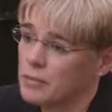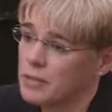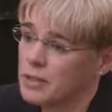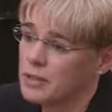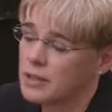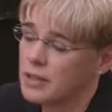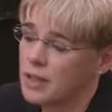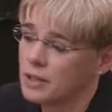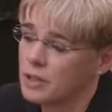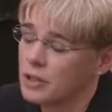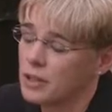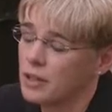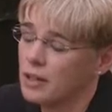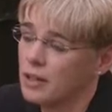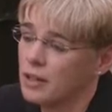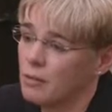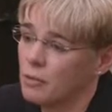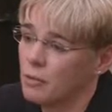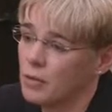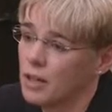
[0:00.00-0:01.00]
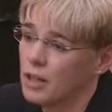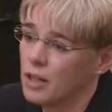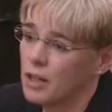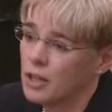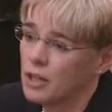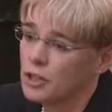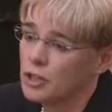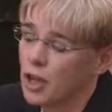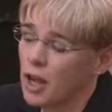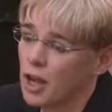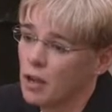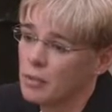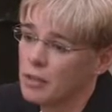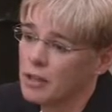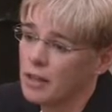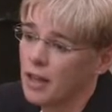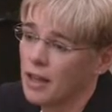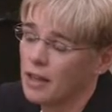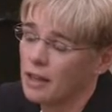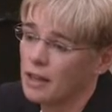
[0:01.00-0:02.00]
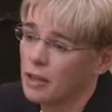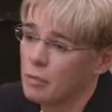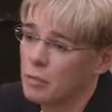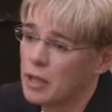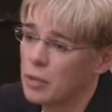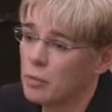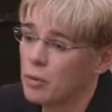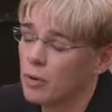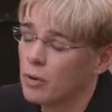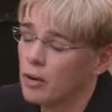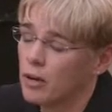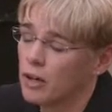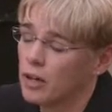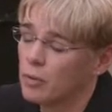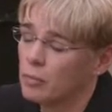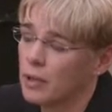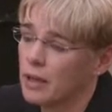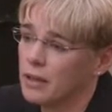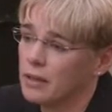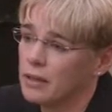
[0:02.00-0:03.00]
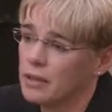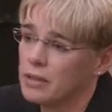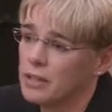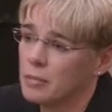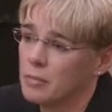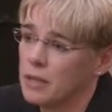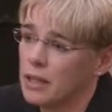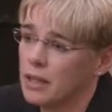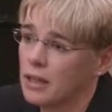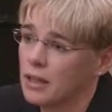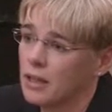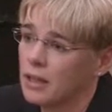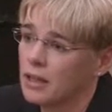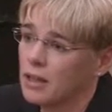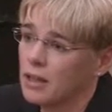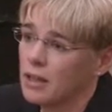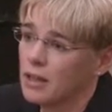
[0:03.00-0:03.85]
session and job, in that the people are compelling to me.